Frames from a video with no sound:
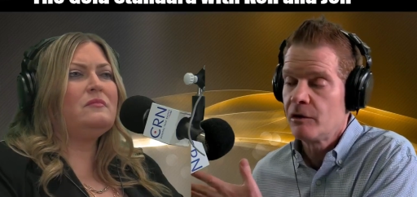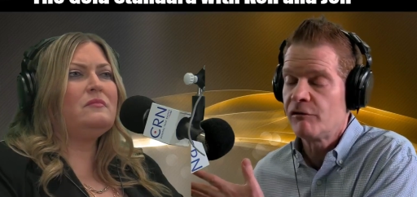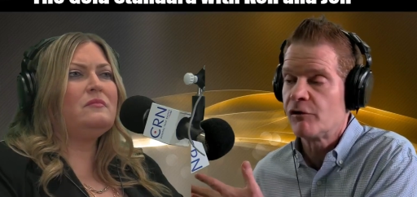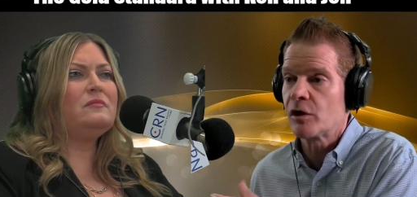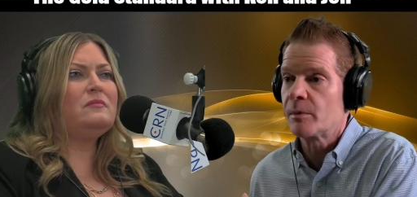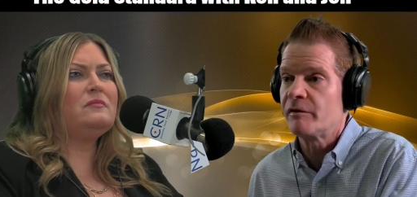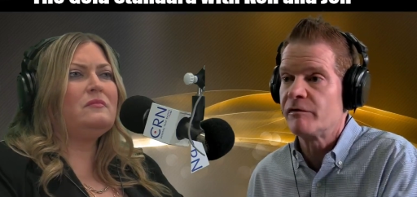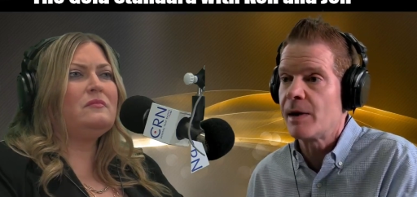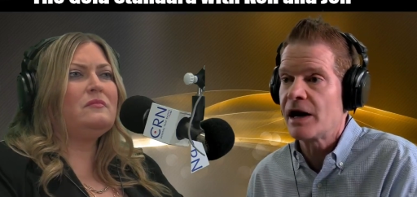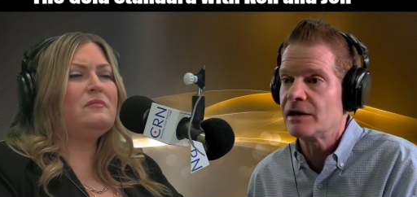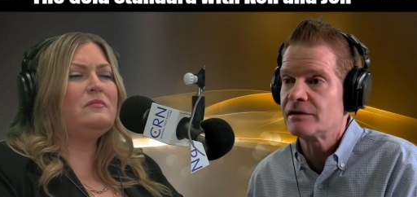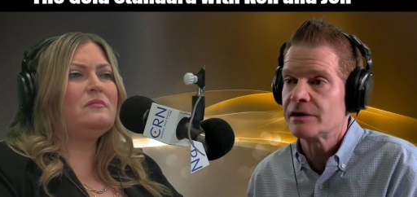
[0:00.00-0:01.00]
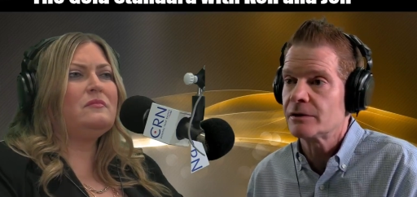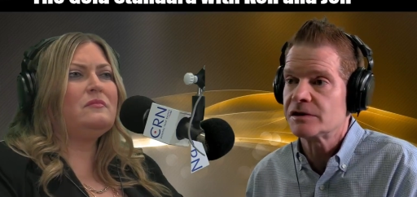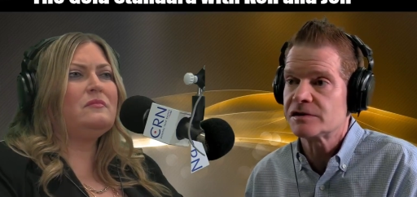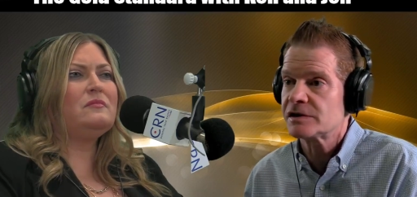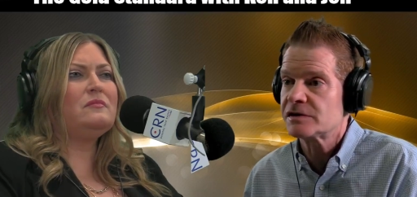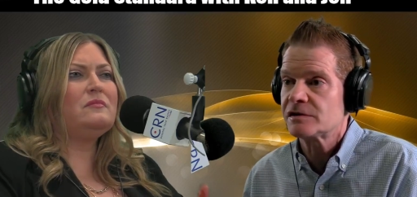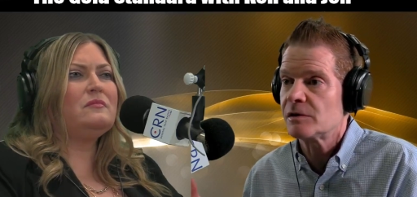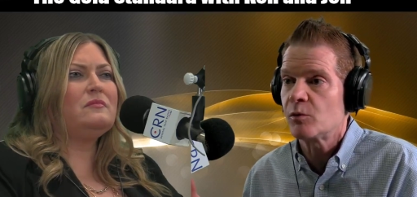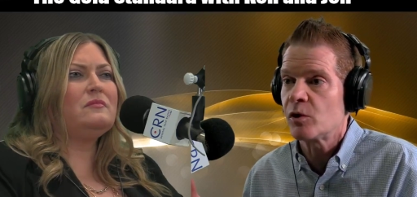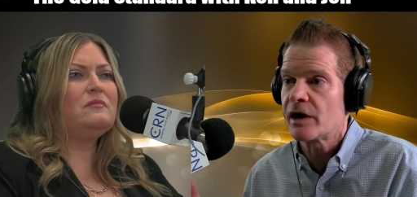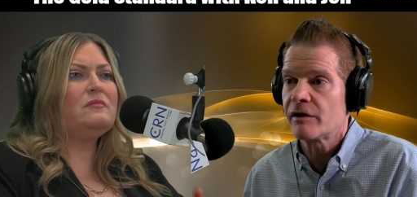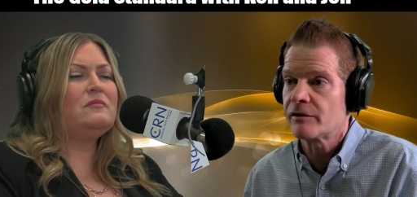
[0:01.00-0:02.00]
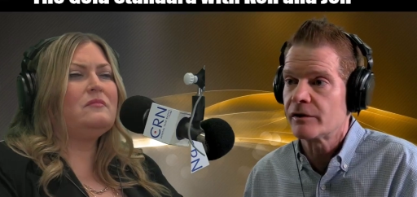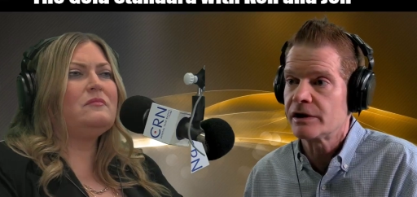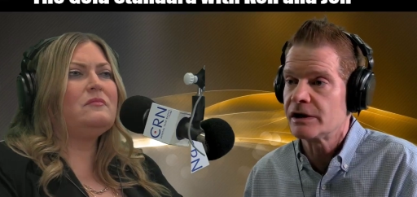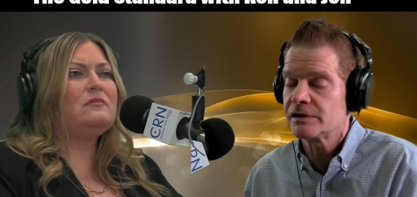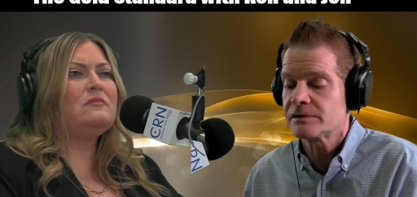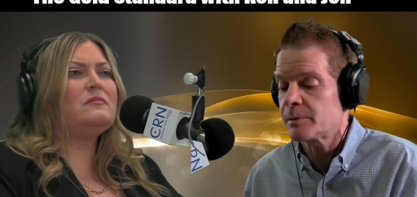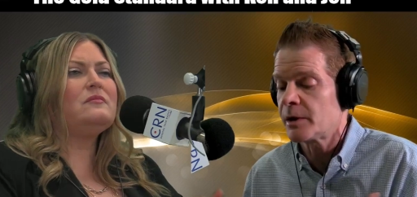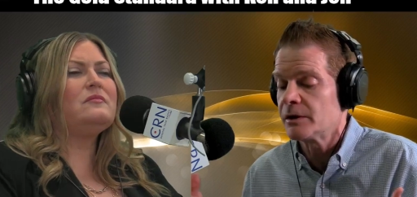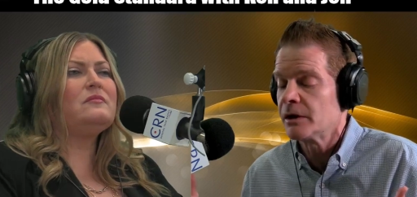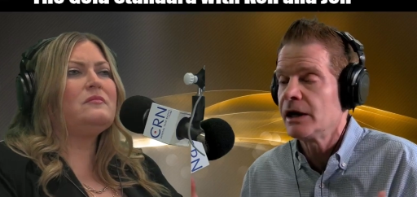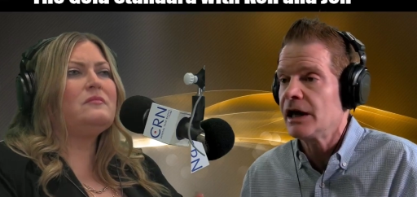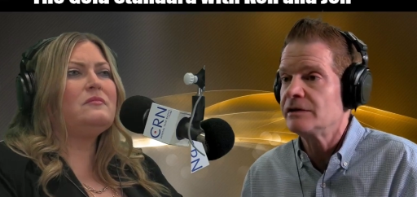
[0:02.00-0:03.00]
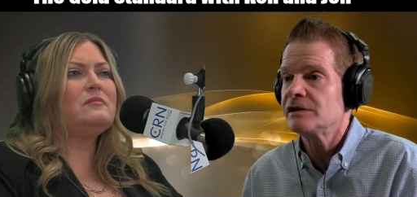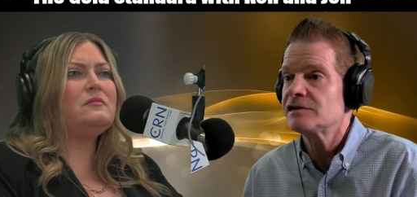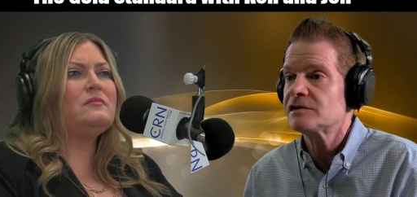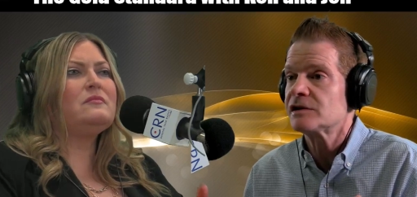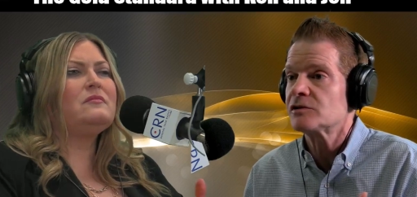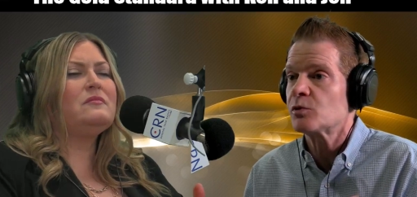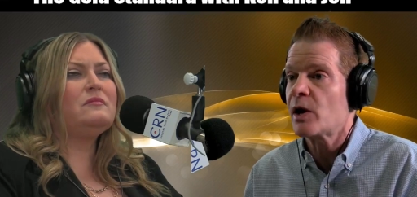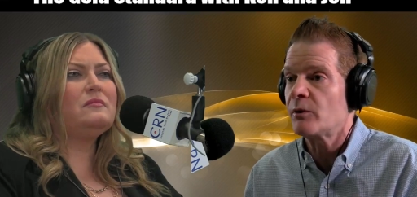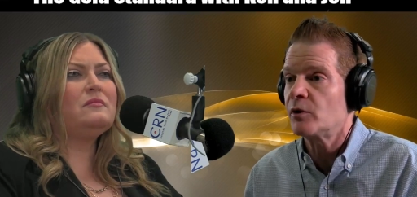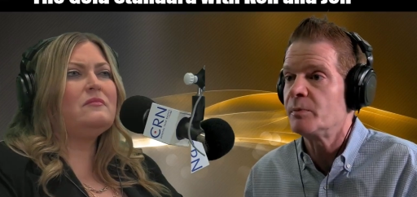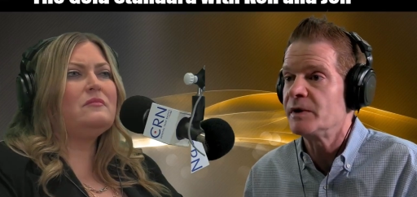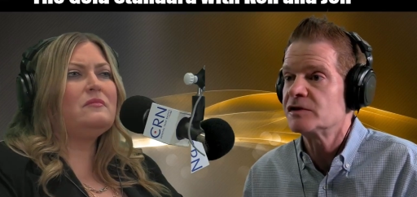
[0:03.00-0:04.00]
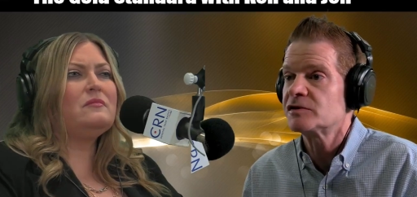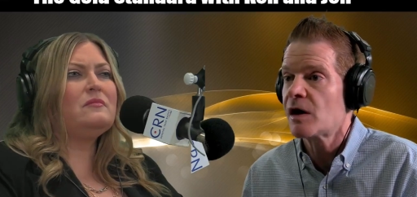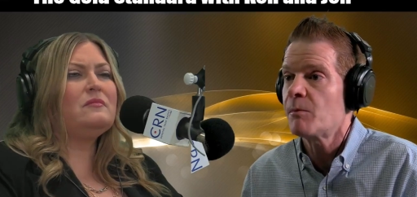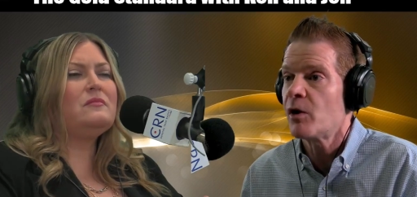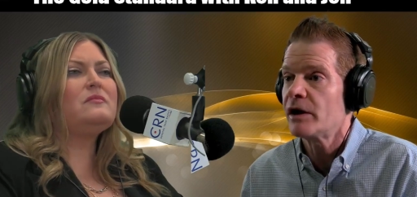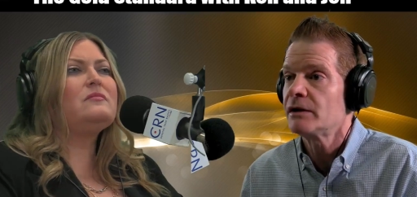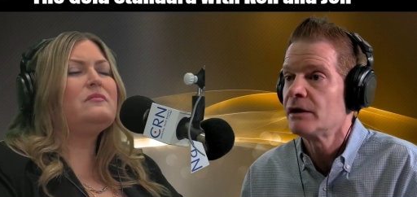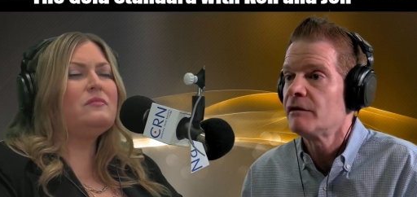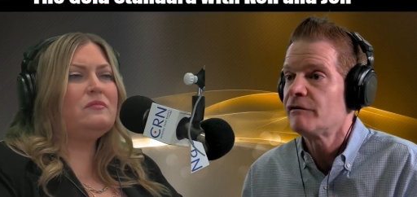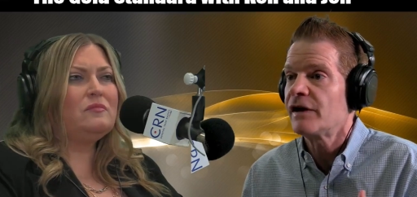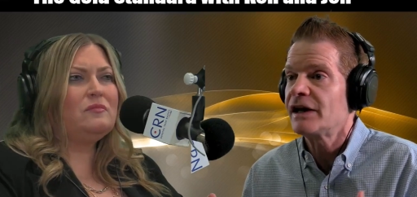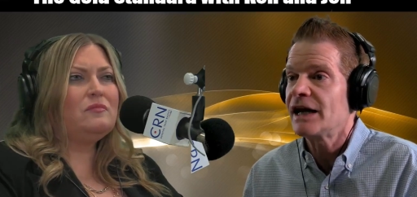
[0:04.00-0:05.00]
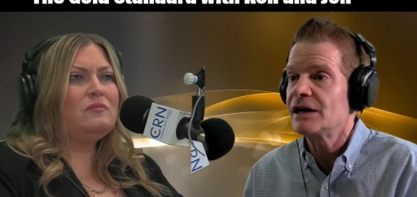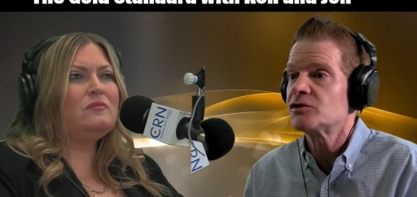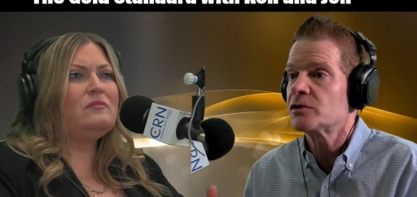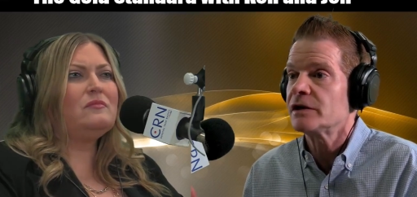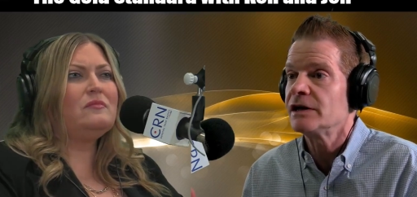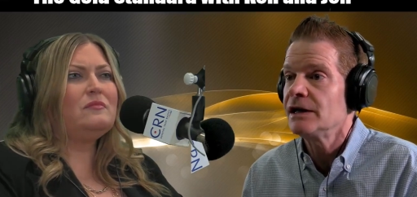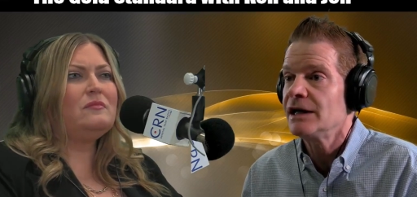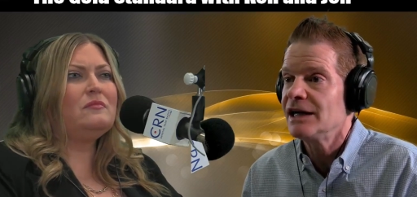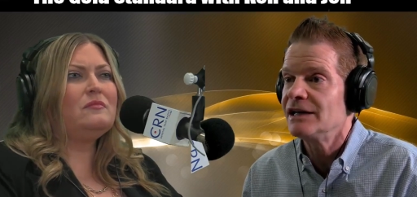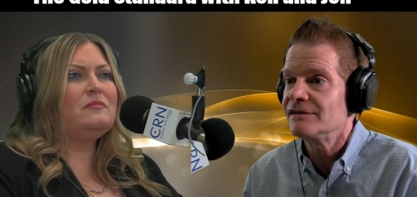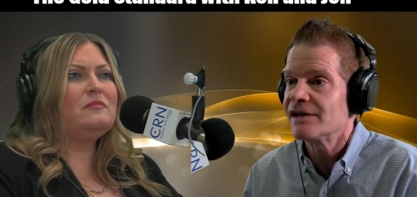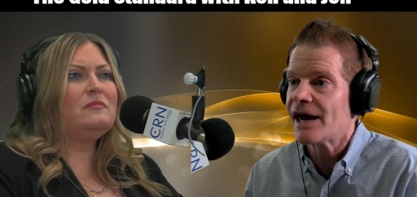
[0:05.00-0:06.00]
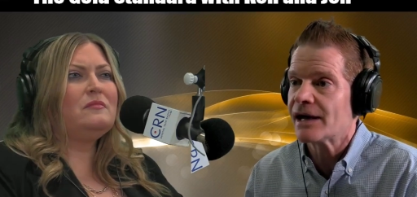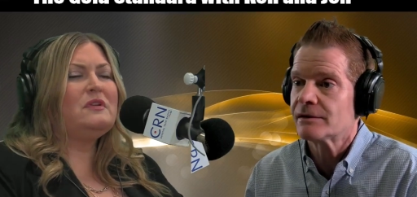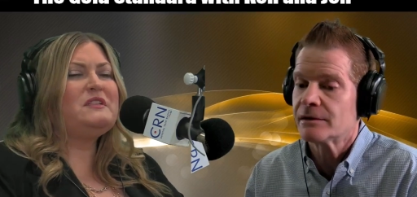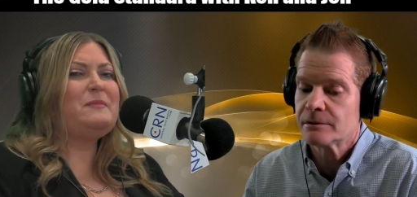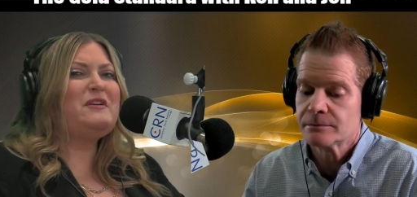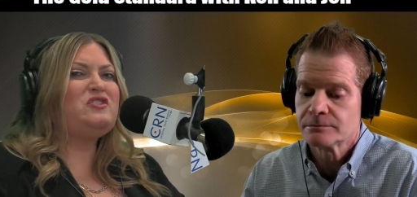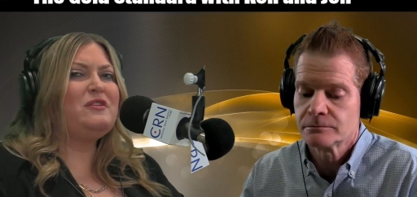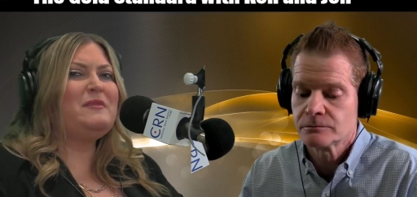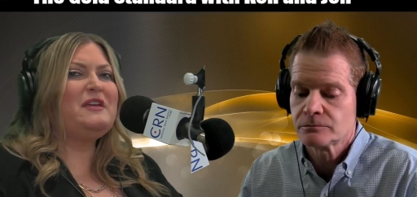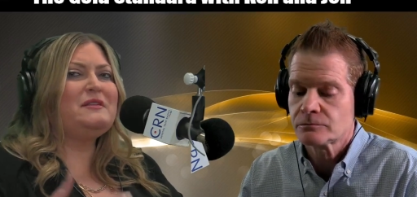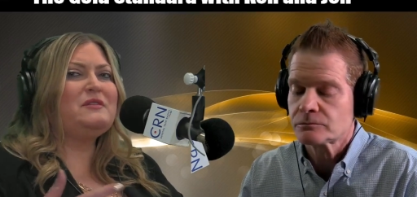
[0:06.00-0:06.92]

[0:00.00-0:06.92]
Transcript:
Speaker 1: form of monetary system, whatever it is. But at least this way we'll be somewhat financially intact. Especially because